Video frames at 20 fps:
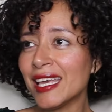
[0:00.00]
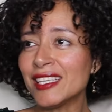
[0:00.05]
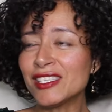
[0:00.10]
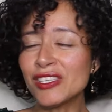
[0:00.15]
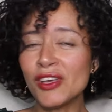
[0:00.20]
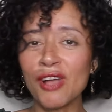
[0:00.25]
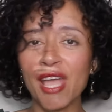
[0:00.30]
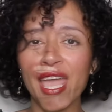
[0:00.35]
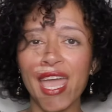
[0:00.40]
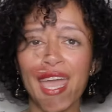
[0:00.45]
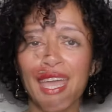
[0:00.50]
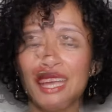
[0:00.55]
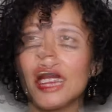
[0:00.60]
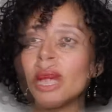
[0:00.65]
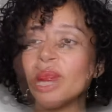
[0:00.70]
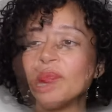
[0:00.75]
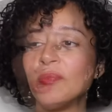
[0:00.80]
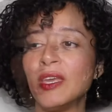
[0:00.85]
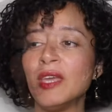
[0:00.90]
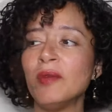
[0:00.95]
it's okay to
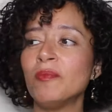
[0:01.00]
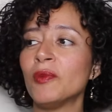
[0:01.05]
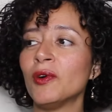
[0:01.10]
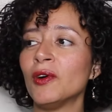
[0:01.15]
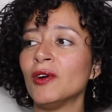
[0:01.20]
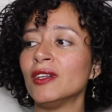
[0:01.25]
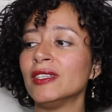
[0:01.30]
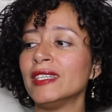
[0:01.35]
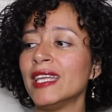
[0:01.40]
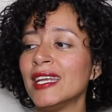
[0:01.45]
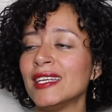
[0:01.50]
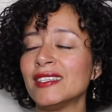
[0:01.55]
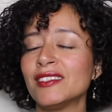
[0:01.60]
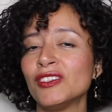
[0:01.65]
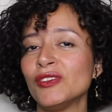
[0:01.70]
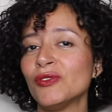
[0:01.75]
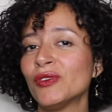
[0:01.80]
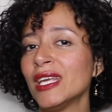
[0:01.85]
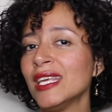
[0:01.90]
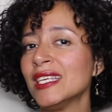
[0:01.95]
have people that
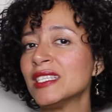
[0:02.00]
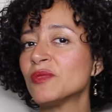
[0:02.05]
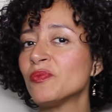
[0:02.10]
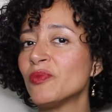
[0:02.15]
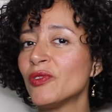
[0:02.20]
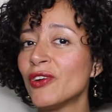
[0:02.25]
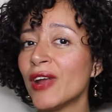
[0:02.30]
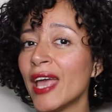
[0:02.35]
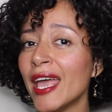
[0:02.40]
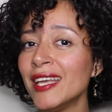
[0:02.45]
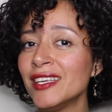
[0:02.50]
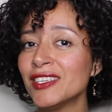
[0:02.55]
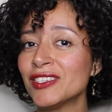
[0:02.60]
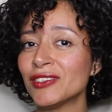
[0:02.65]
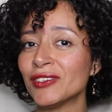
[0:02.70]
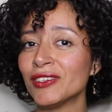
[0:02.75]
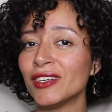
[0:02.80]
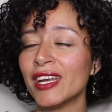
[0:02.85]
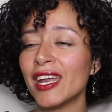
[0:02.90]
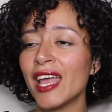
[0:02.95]
is your
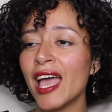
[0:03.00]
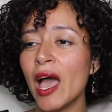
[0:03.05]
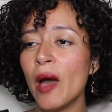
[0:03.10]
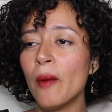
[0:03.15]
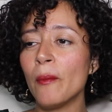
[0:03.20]
inspiration,